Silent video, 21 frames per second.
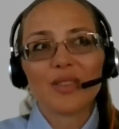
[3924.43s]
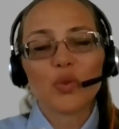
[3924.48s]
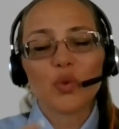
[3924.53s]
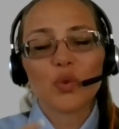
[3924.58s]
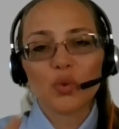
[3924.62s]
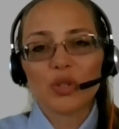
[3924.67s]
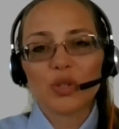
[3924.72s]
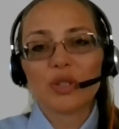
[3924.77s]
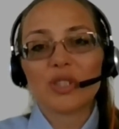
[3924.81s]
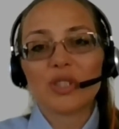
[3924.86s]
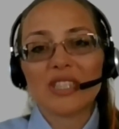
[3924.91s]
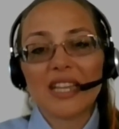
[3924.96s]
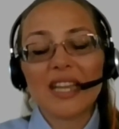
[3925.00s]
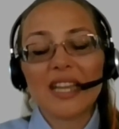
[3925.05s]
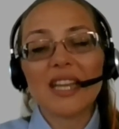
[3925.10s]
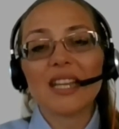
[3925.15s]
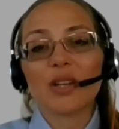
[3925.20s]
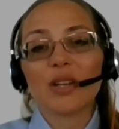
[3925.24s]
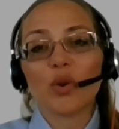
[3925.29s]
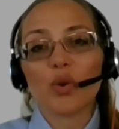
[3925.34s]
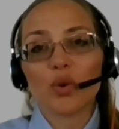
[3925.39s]
to
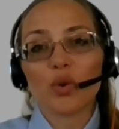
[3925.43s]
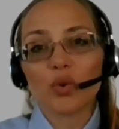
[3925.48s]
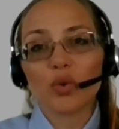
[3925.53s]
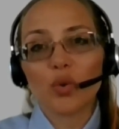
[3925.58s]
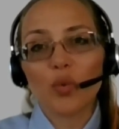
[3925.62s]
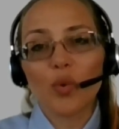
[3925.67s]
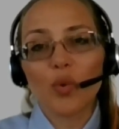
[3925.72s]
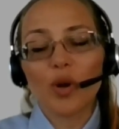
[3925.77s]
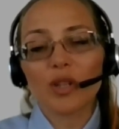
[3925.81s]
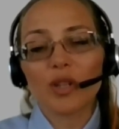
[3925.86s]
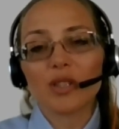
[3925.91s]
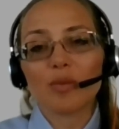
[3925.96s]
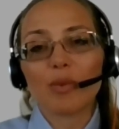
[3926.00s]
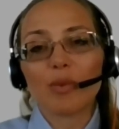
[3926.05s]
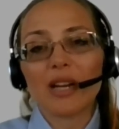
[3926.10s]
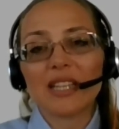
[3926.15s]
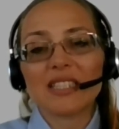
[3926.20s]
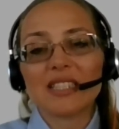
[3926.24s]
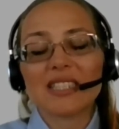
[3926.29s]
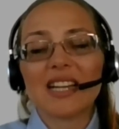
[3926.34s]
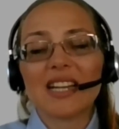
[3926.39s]
take or to want
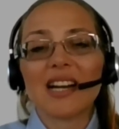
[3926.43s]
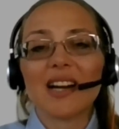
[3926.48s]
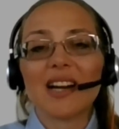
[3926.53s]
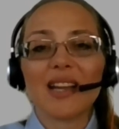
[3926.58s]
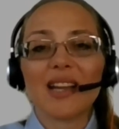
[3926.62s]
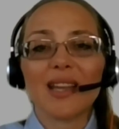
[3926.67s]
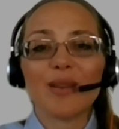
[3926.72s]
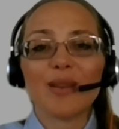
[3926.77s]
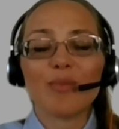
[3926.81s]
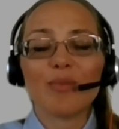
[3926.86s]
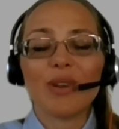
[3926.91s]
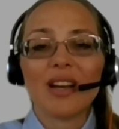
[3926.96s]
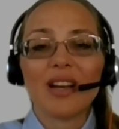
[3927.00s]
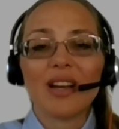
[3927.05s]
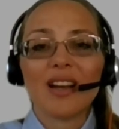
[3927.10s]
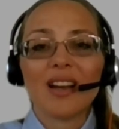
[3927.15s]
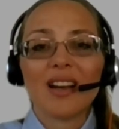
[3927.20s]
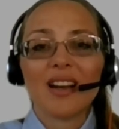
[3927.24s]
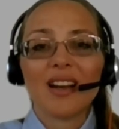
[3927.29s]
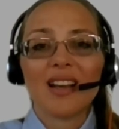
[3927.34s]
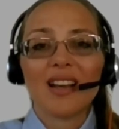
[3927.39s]
my time
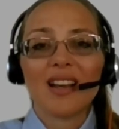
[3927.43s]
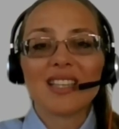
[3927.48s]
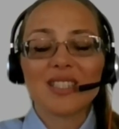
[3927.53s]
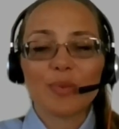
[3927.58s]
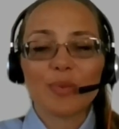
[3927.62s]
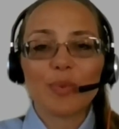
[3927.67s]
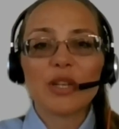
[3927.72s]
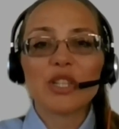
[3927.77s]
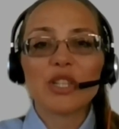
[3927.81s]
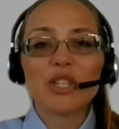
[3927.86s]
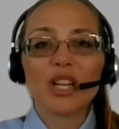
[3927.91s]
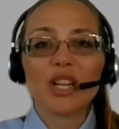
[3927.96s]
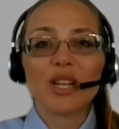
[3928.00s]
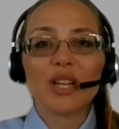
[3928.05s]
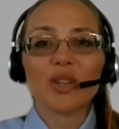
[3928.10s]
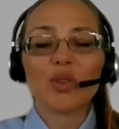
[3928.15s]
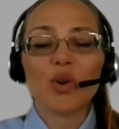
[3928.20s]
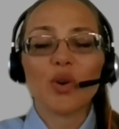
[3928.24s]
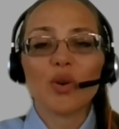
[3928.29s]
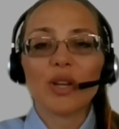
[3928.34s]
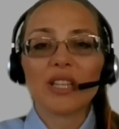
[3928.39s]
especially
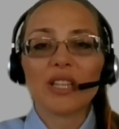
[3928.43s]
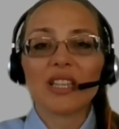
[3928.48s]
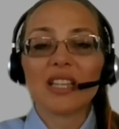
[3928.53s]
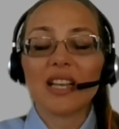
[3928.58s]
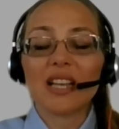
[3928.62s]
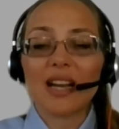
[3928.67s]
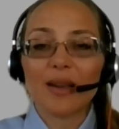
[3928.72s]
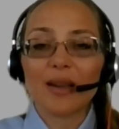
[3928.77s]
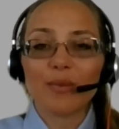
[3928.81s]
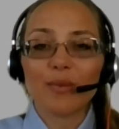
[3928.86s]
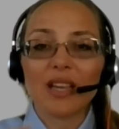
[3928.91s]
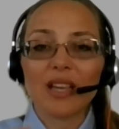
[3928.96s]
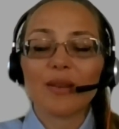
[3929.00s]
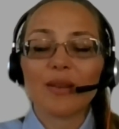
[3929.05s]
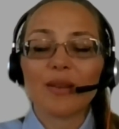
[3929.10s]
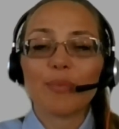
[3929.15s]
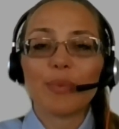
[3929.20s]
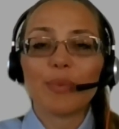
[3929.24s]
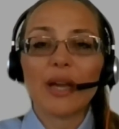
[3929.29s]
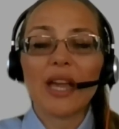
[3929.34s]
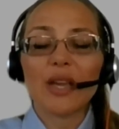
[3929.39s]
knowing that I'm
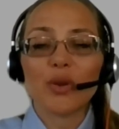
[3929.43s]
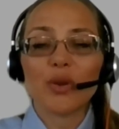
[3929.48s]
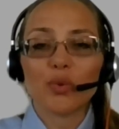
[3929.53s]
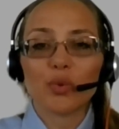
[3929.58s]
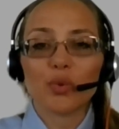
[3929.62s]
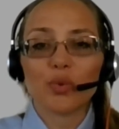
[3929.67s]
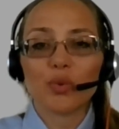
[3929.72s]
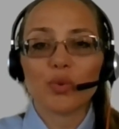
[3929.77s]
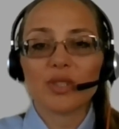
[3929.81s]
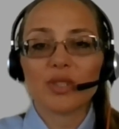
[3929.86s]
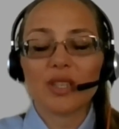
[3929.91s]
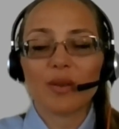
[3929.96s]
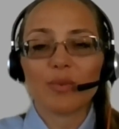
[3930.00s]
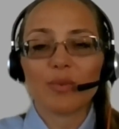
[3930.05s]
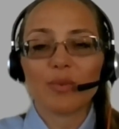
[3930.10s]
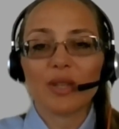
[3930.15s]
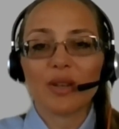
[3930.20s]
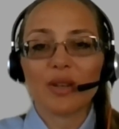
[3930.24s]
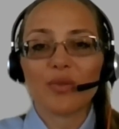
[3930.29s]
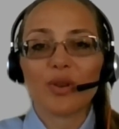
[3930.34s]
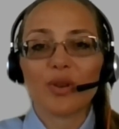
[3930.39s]
gonna pay you to do
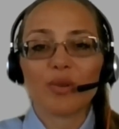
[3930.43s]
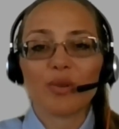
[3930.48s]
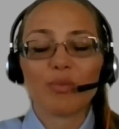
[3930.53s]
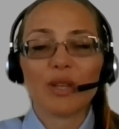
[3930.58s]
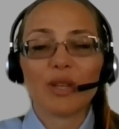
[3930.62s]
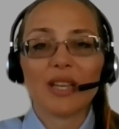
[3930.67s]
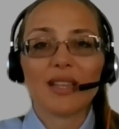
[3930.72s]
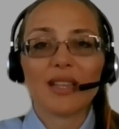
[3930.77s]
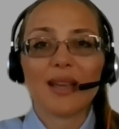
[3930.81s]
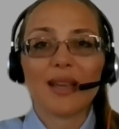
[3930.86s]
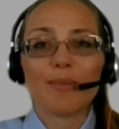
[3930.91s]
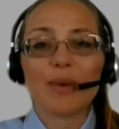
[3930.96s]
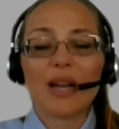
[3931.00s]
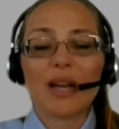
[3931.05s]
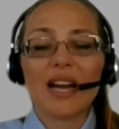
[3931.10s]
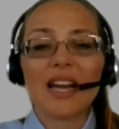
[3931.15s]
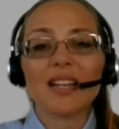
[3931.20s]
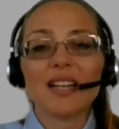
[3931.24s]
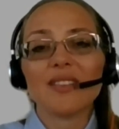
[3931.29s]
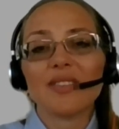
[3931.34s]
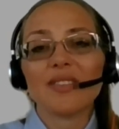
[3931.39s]
something for me. And I'm
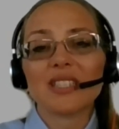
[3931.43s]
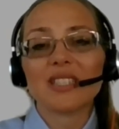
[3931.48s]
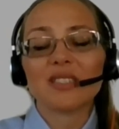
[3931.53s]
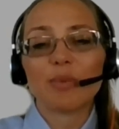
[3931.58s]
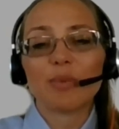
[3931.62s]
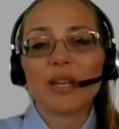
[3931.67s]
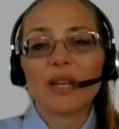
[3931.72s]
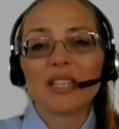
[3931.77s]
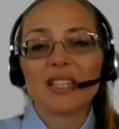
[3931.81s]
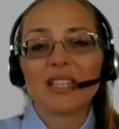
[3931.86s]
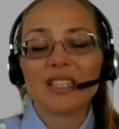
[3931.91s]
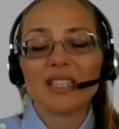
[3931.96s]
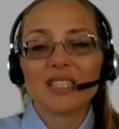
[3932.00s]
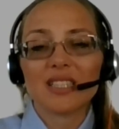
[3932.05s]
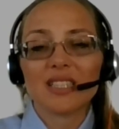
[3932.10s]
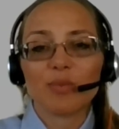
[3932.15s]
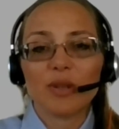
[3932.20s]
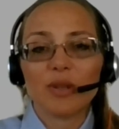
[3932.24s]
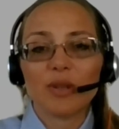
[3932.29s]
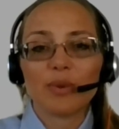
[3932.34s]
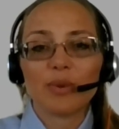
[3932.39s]
kind of expecting
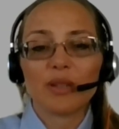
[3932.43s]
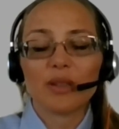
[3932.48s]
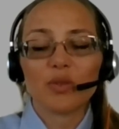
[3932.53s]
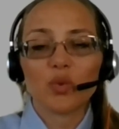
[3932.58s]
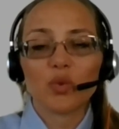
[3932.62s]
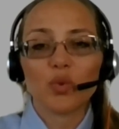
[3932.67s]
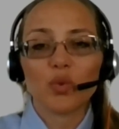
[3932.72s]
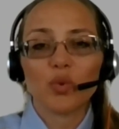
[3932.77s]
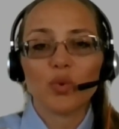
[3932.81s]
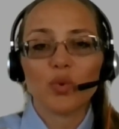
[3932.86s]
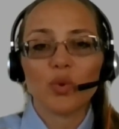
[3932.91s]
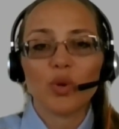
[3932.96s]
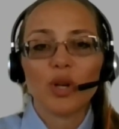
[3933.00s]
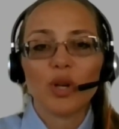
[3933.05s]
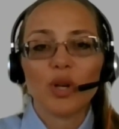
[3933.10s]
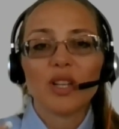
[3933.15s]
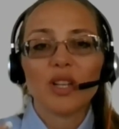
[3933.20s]
these people to